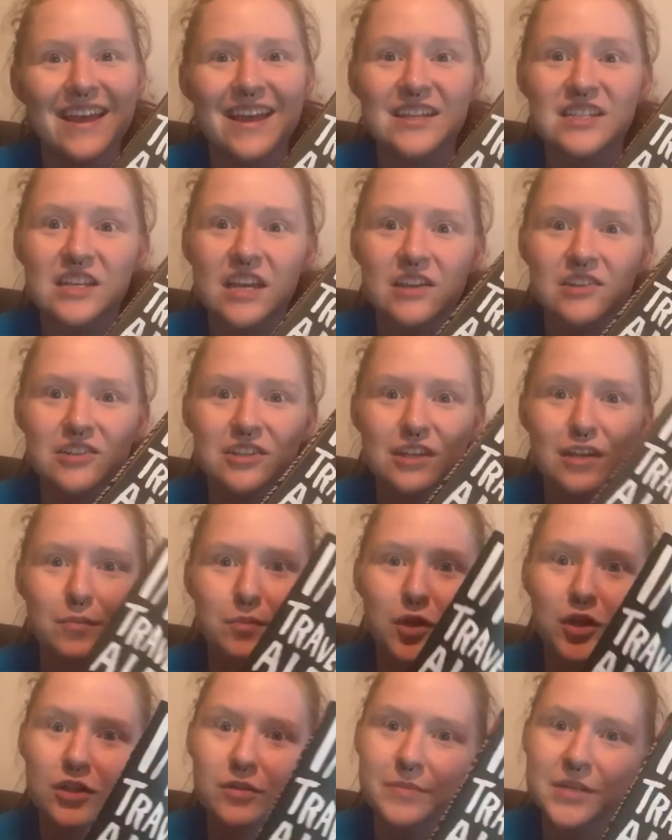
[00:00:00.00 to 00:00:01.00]
it's actually a
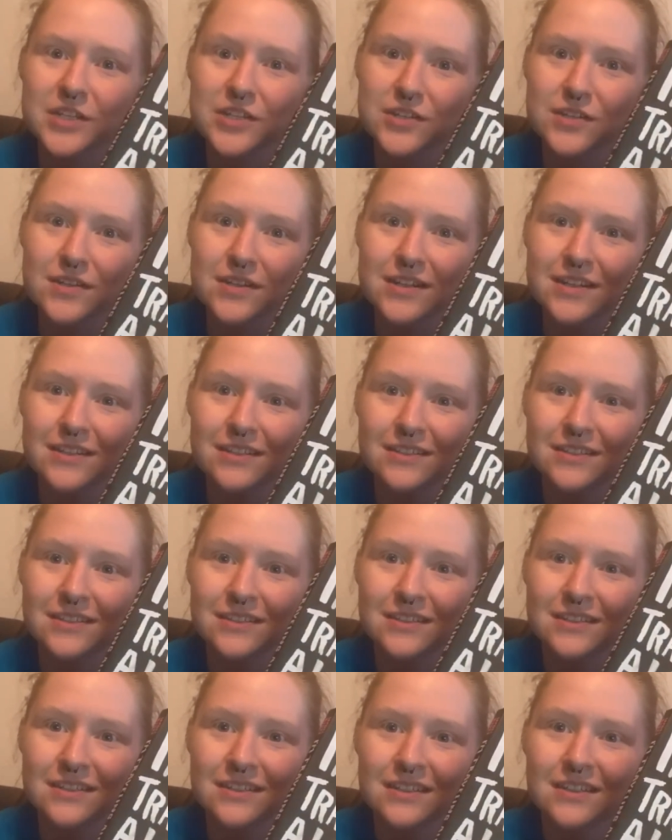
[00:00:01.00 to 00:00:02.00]
murder mystery.
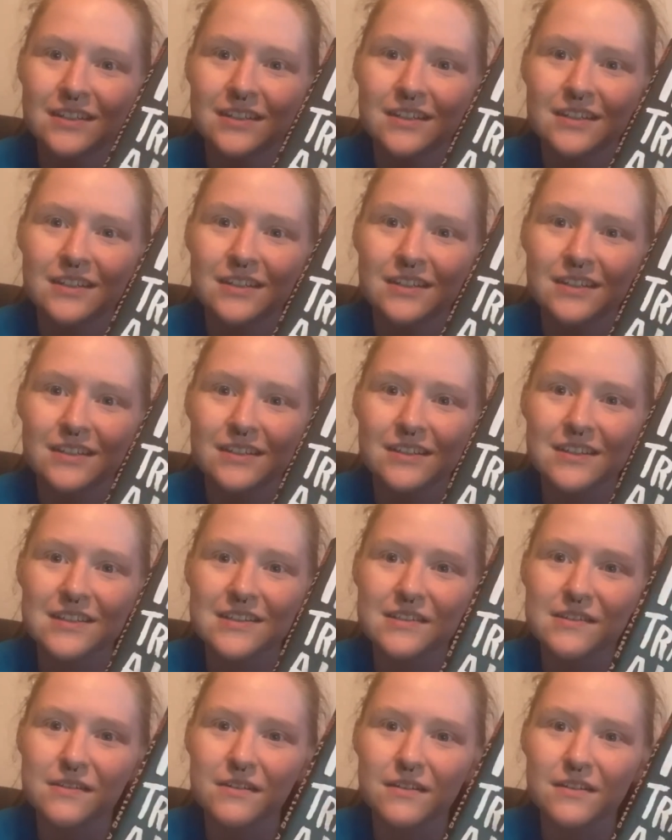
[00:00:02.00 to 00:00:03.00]

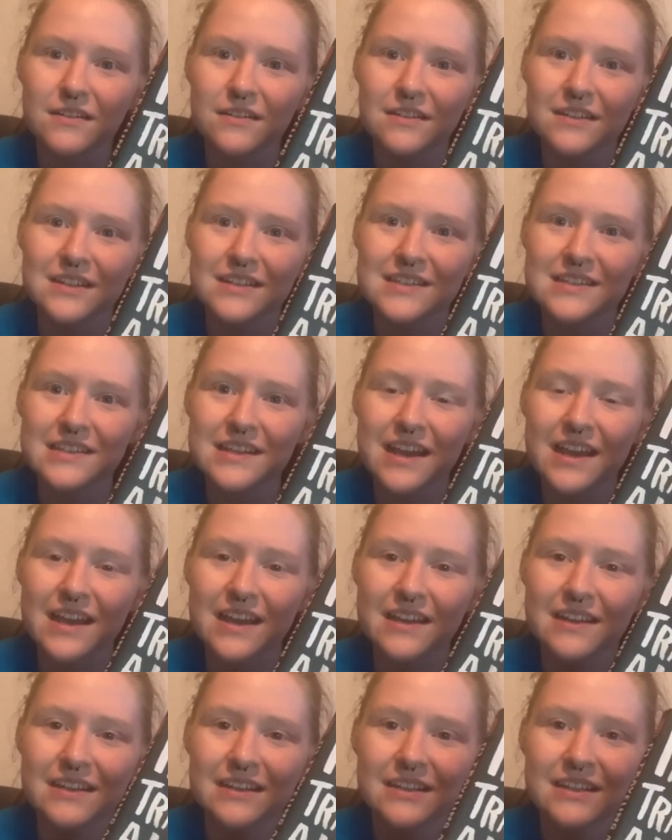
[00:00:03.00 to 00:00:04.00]
This girl is
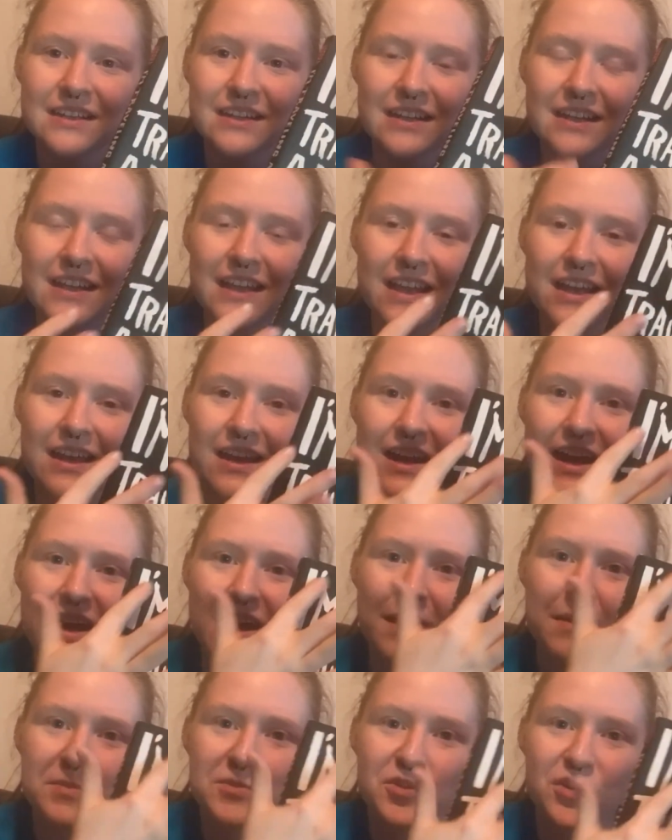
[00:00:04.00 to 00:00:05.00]
dead and
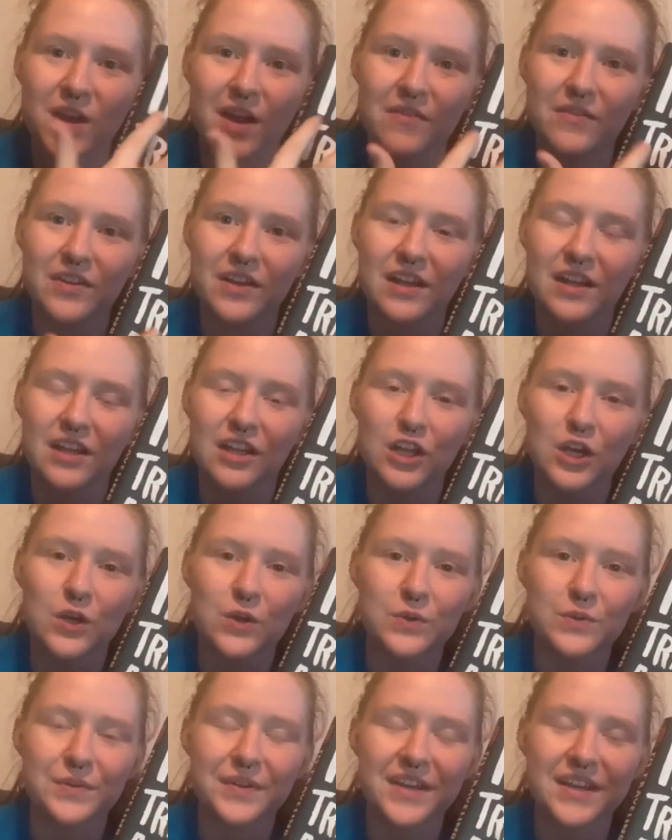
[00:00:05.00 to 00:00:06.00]
I'm traveling
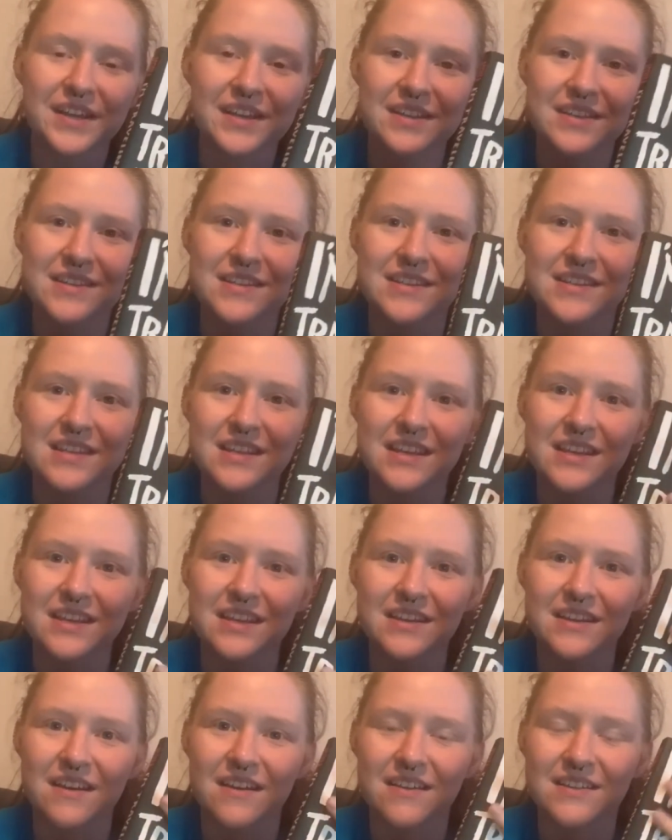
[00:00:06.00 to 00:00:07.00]
alone is
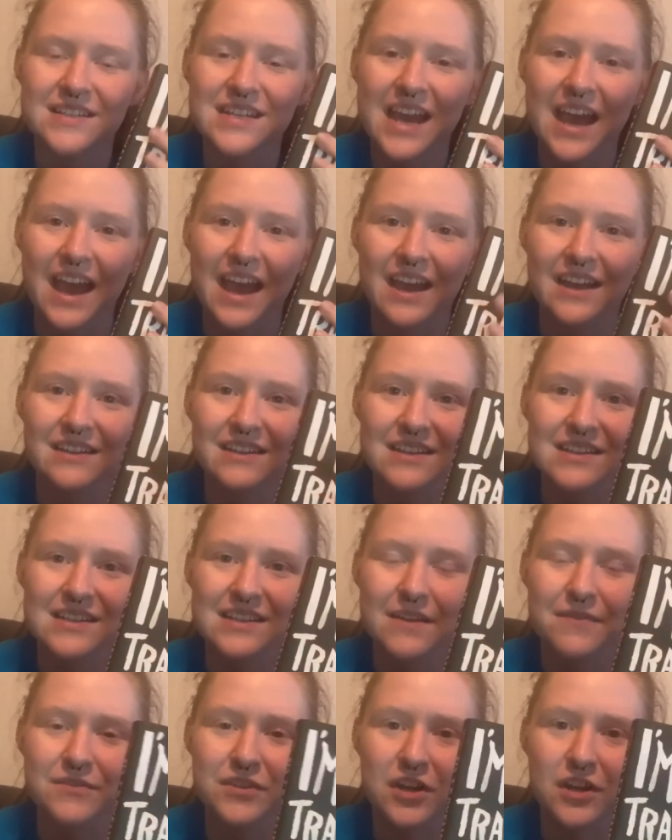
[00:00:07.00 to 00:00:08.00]
the tag that's
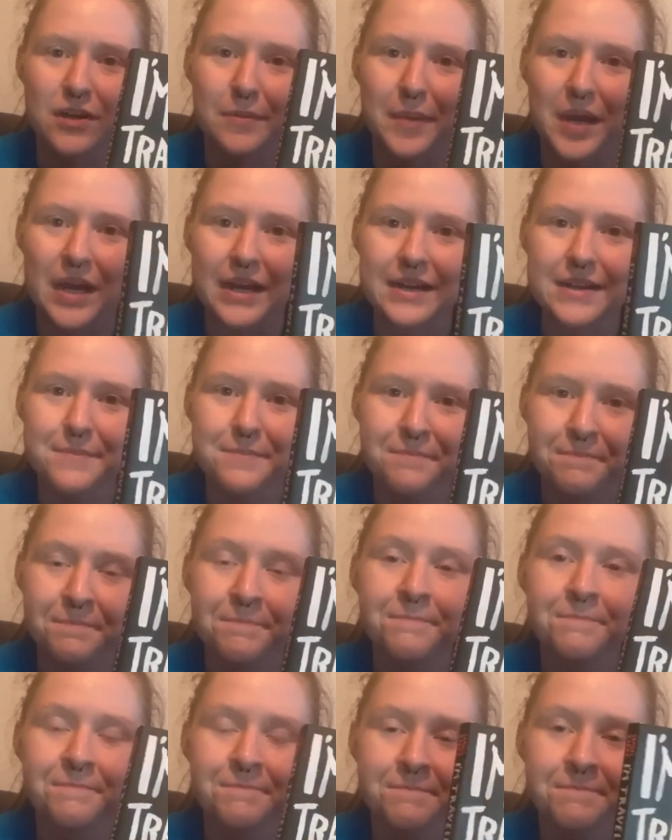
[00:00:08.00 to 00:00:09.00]
left on her body.
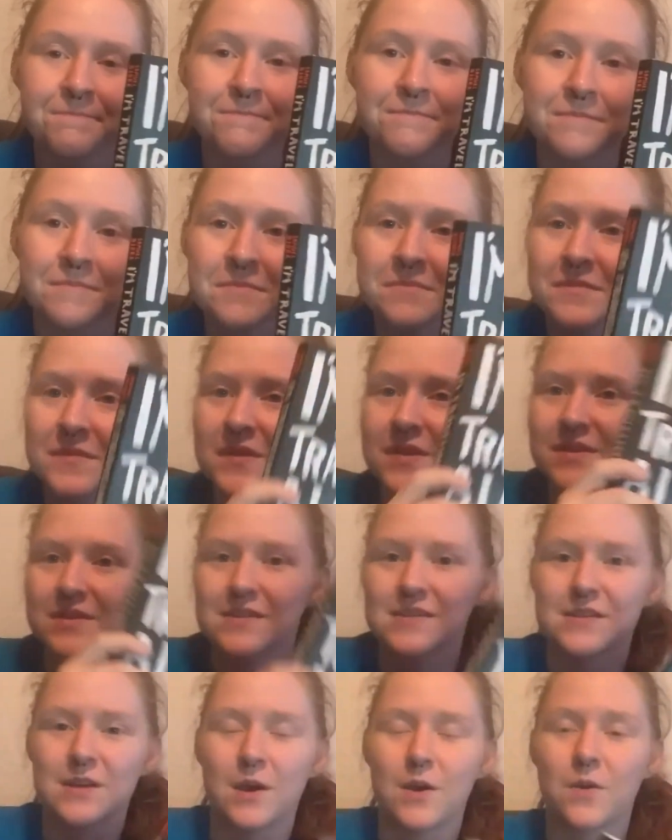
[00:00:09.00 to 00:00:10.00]

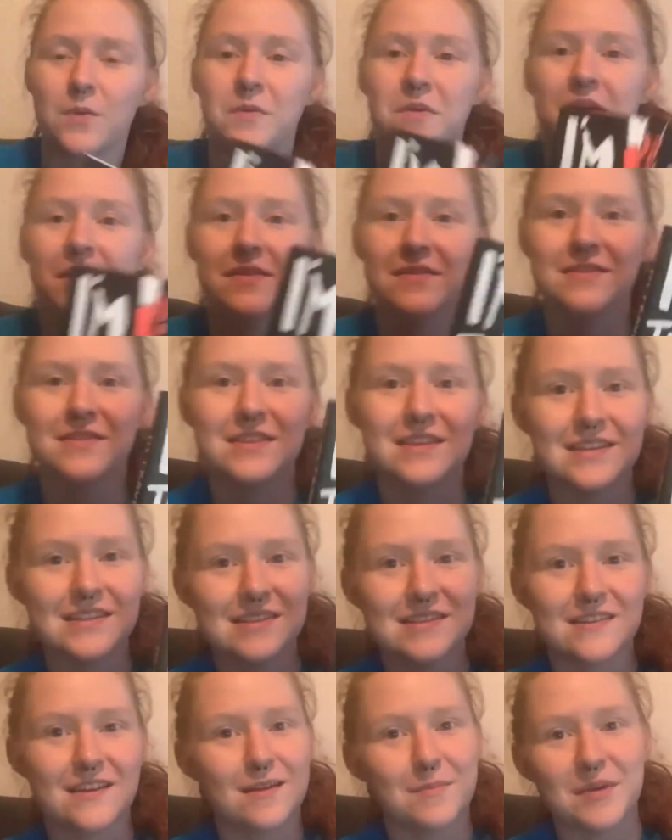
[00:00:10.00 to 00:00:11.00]
So this
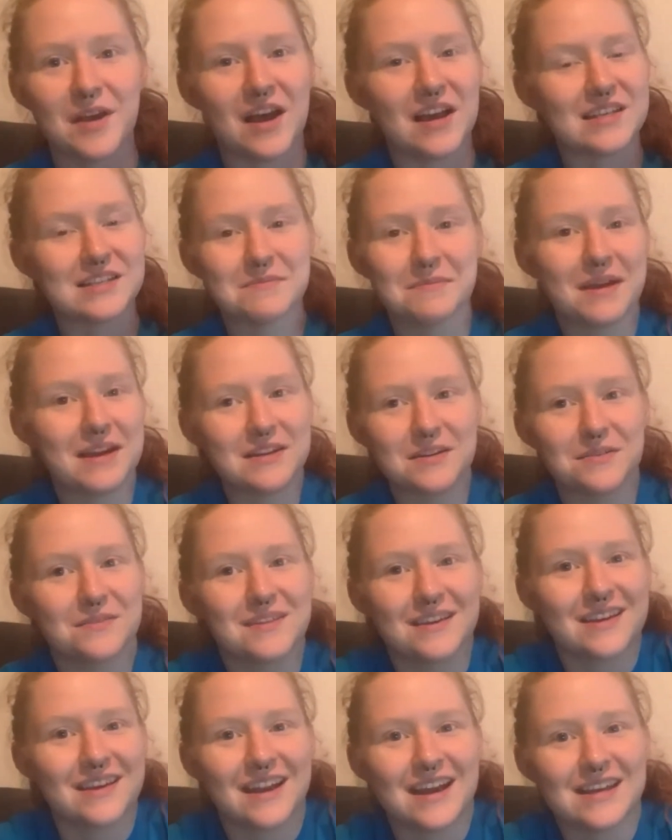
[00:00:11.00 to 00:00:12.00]
is going to be awesome. I don't
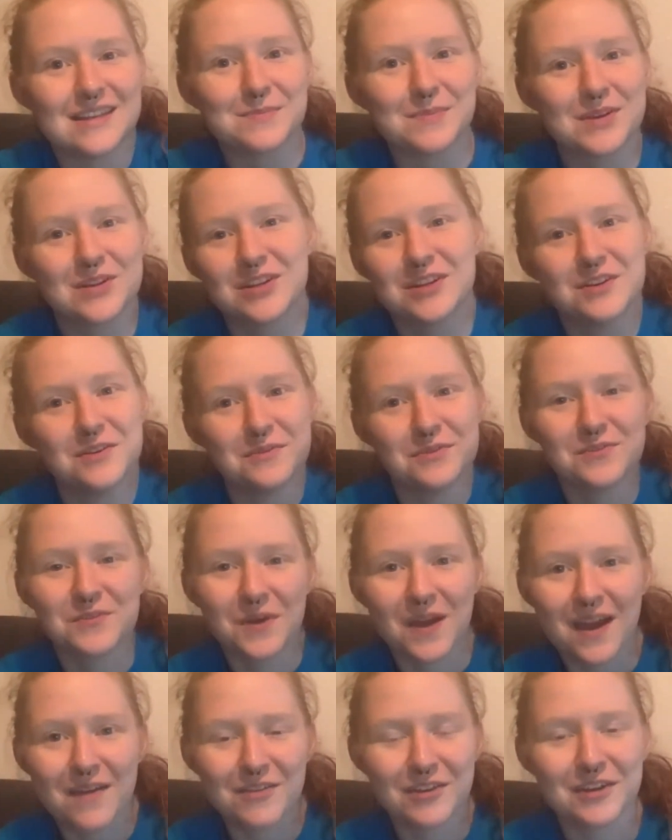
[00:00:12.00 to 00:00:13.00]
think it has much to do with
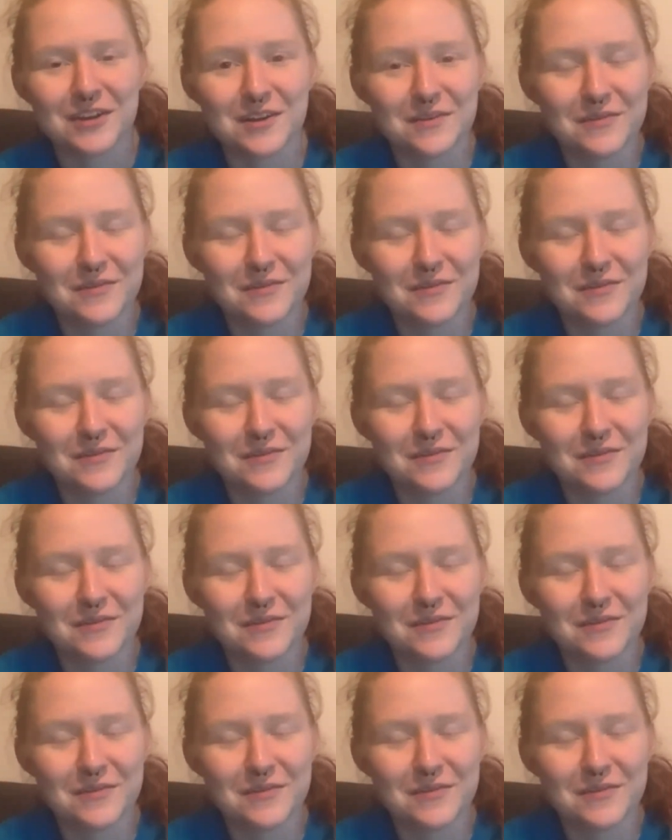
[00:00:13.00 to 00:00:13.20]
traveling or